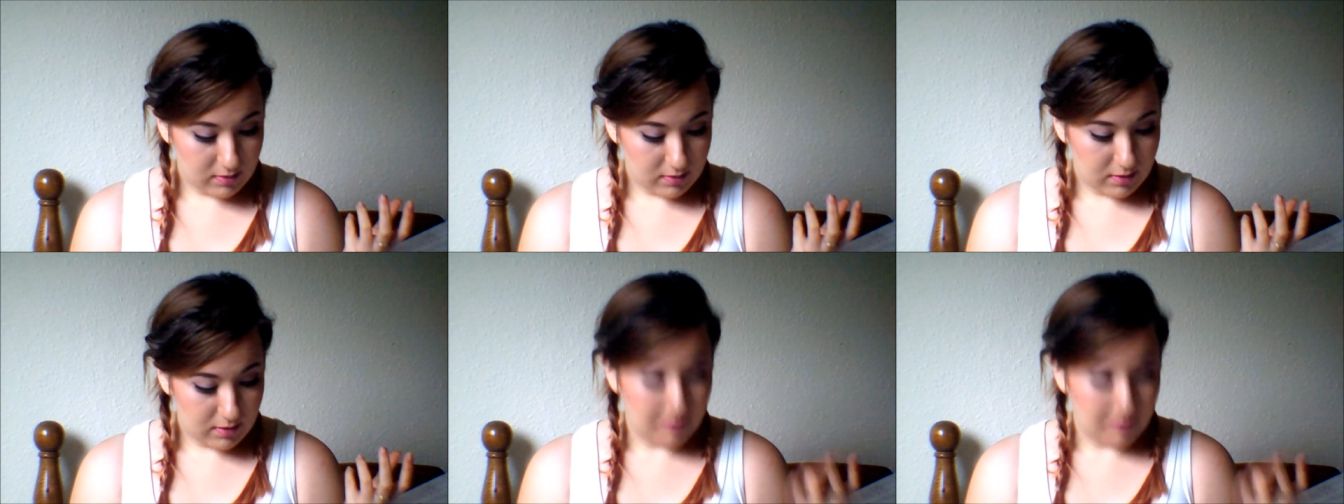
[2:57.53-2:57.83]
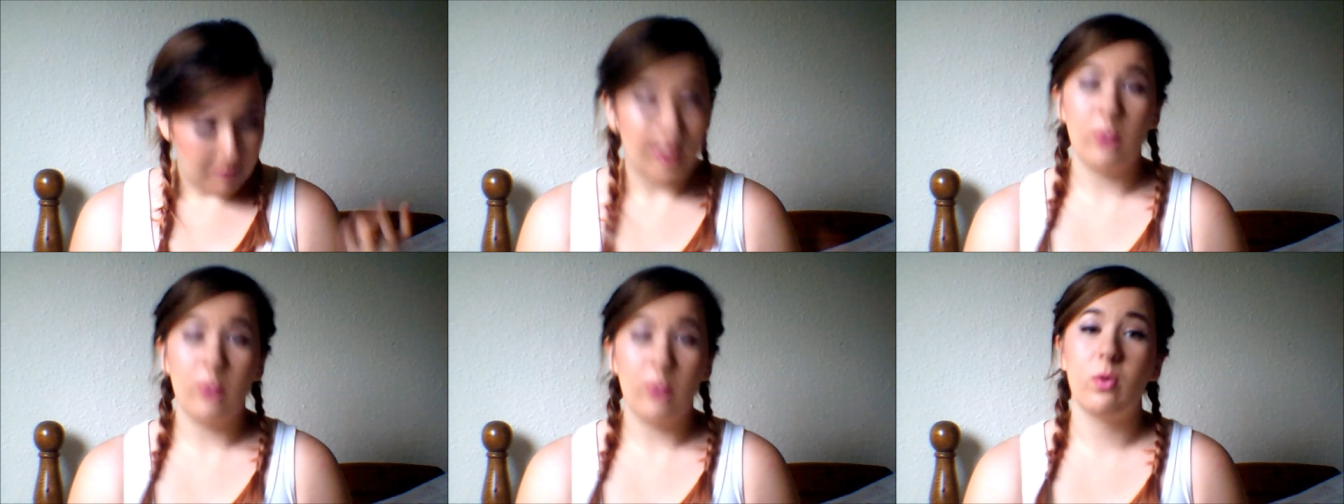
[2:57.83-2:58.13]
I
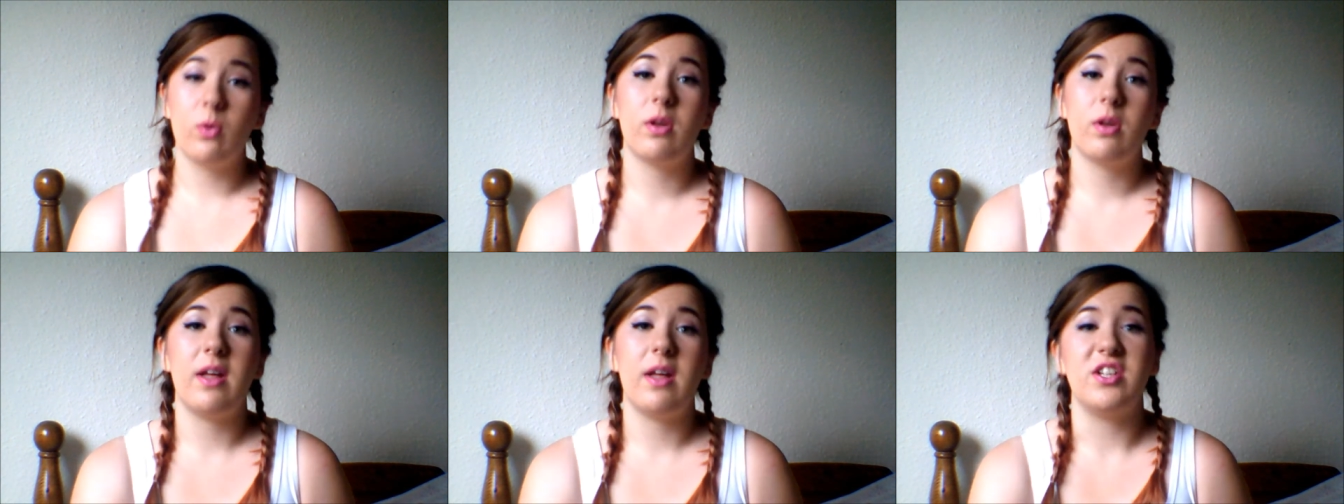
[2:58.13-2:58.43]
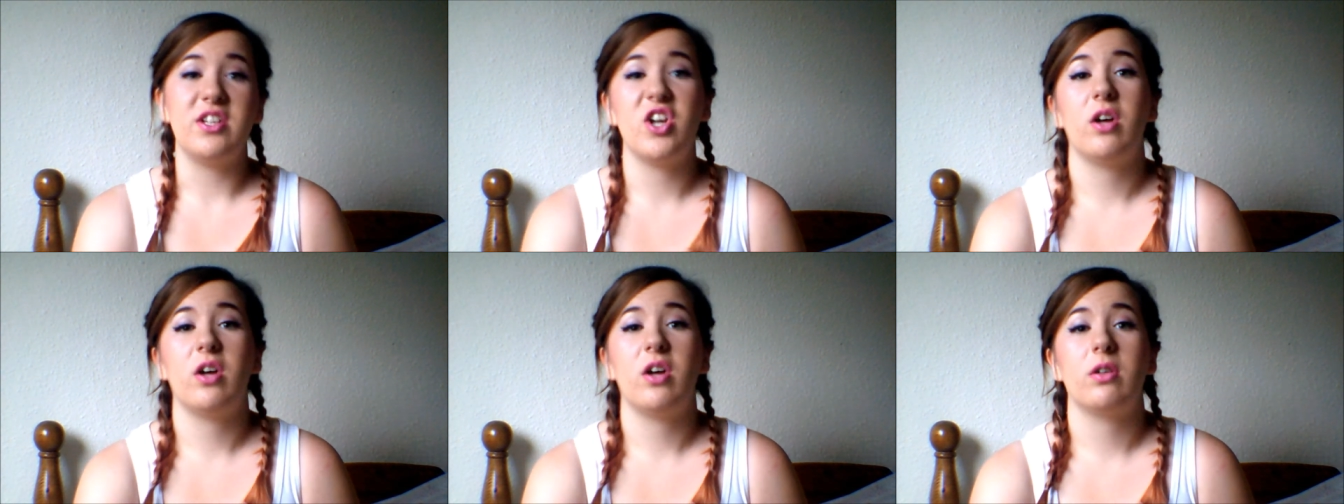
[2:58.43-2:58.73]
mean, it will in
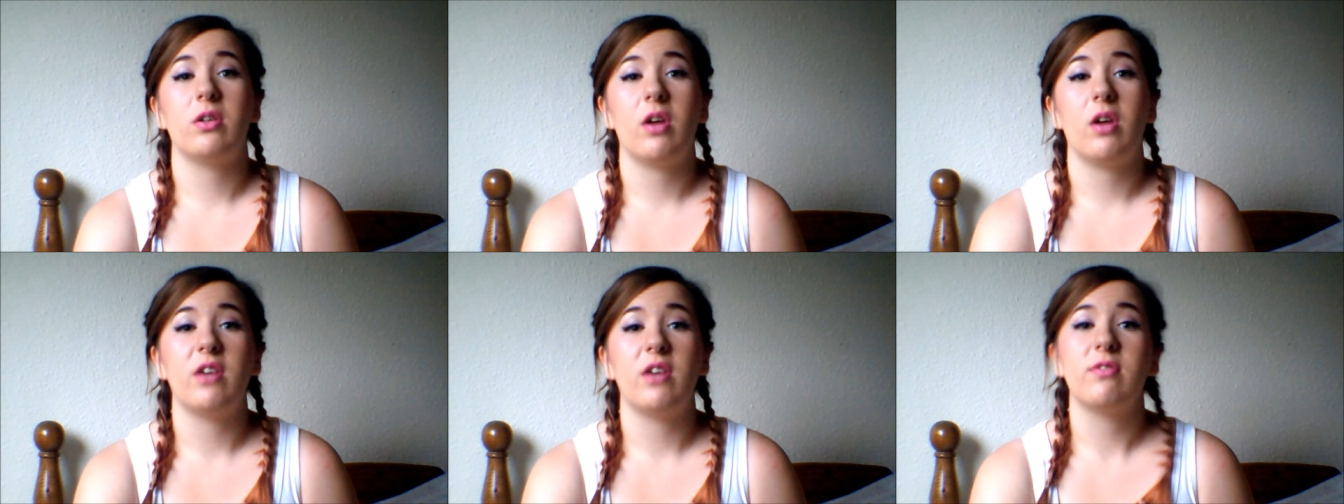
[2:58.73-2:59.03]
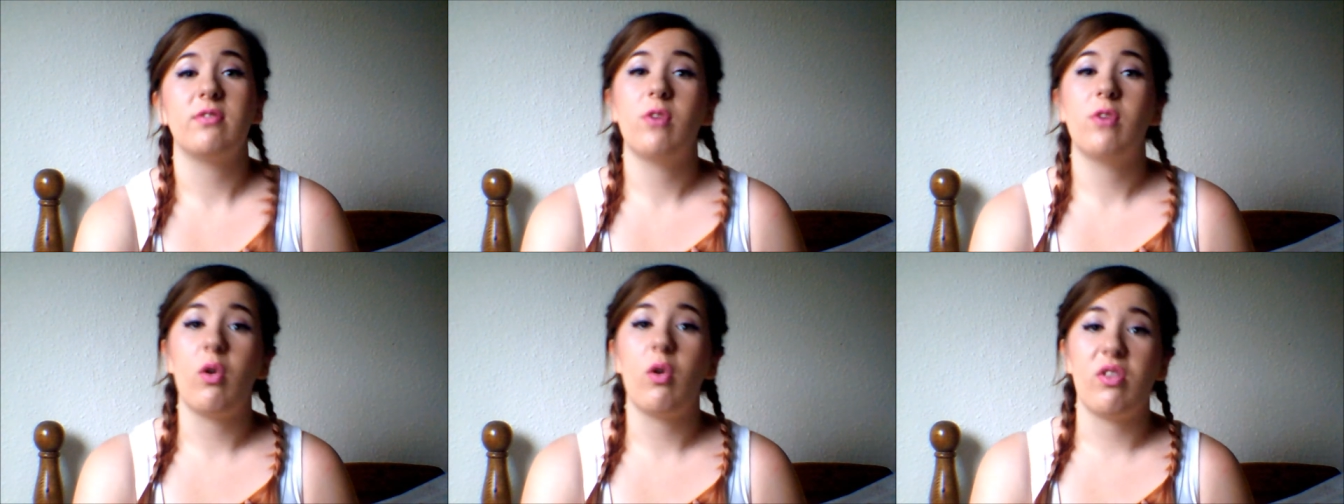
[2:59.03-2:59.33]
turn kind of
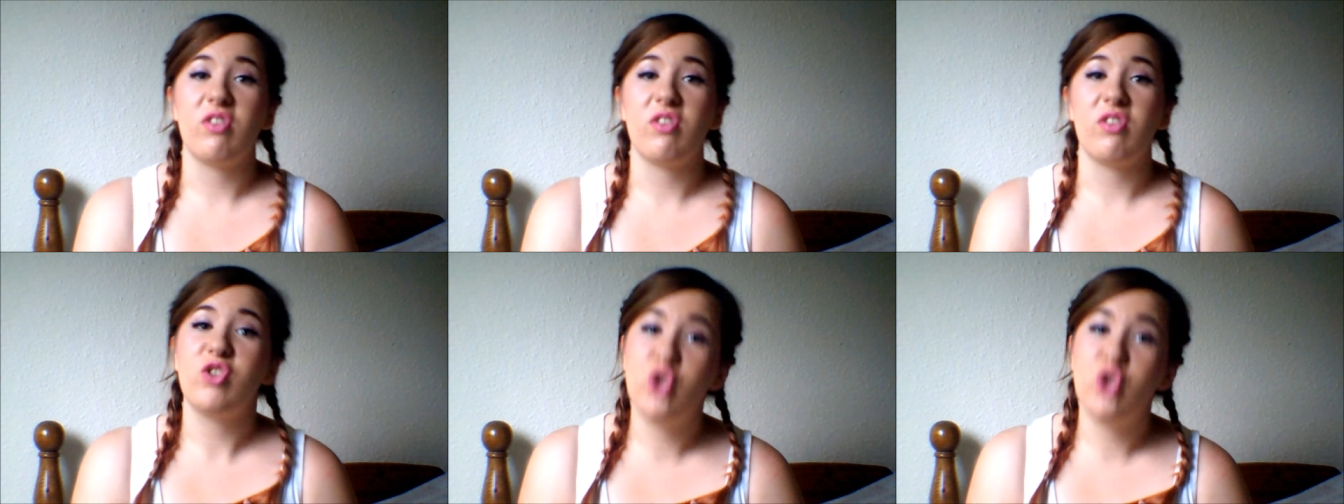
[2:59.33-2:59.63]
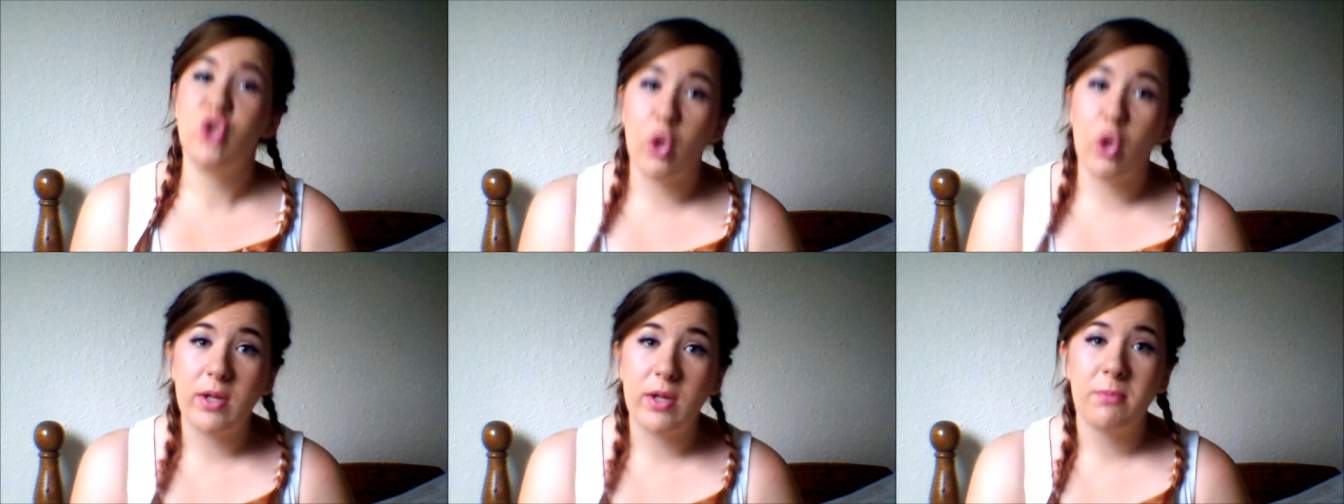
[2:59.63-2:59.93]
causes
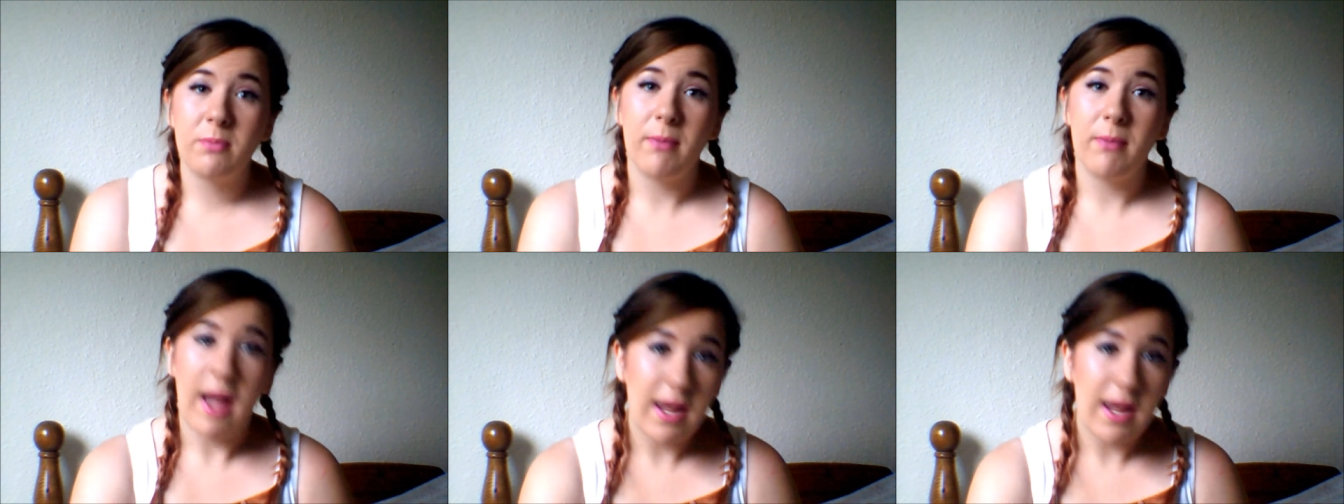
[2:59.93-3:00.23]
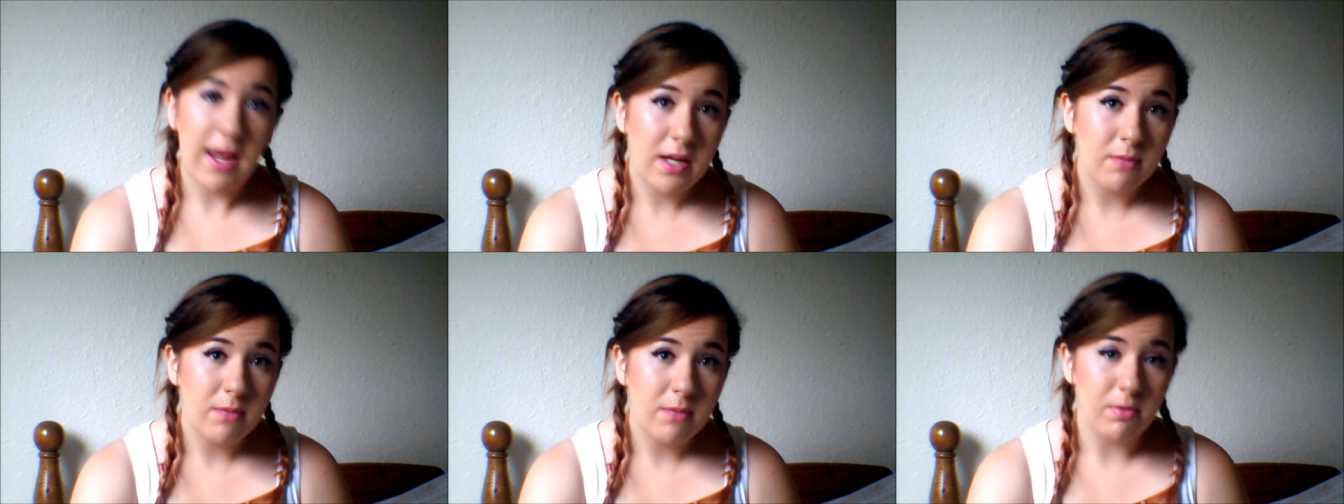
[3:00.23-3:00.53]
joint
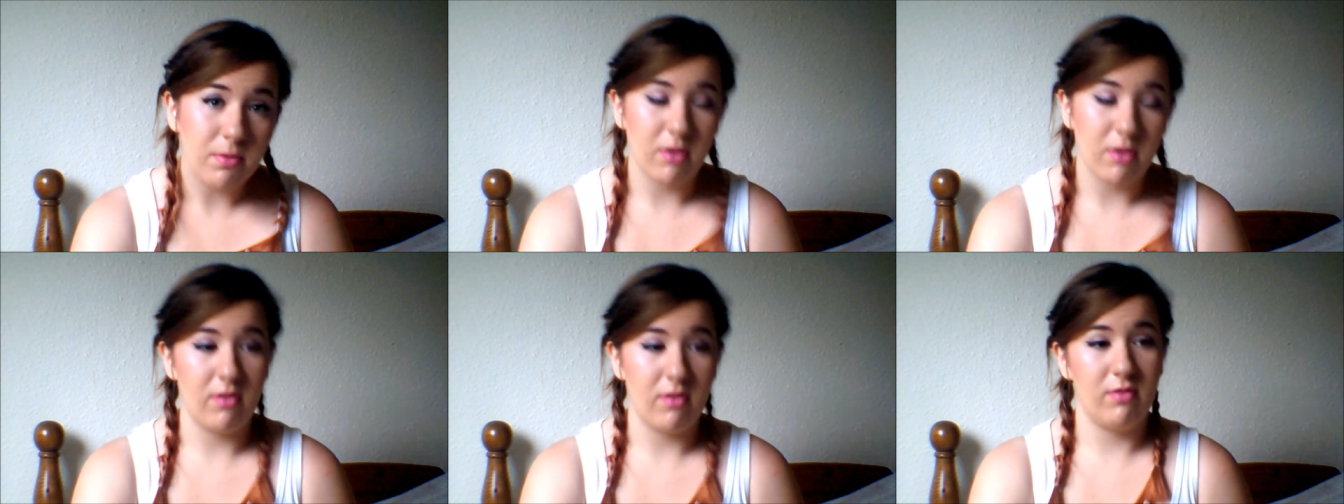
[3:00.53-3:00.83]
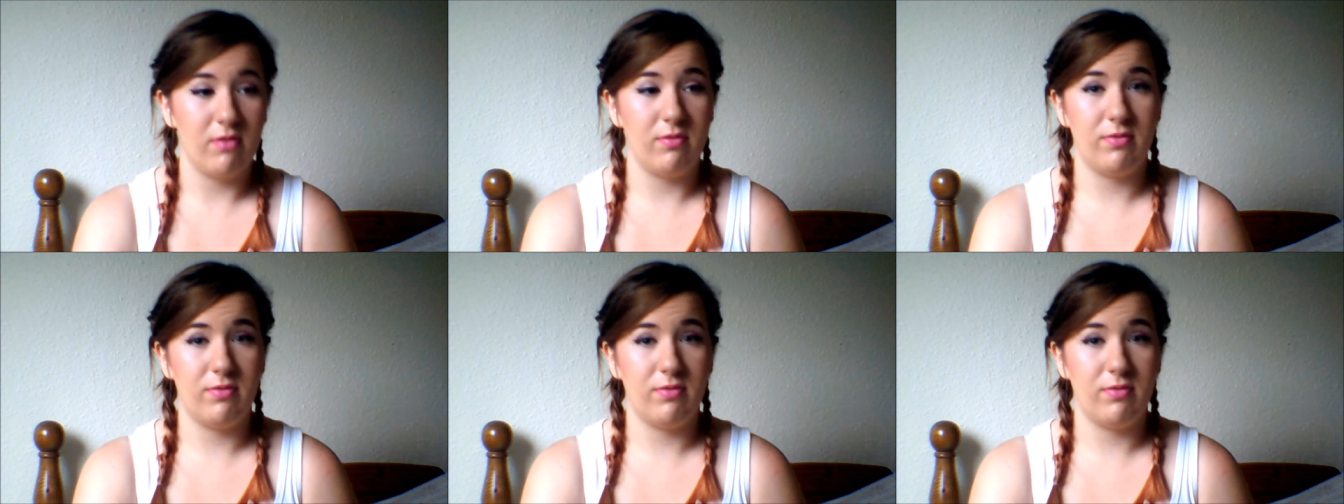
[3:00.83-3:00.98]
pain because of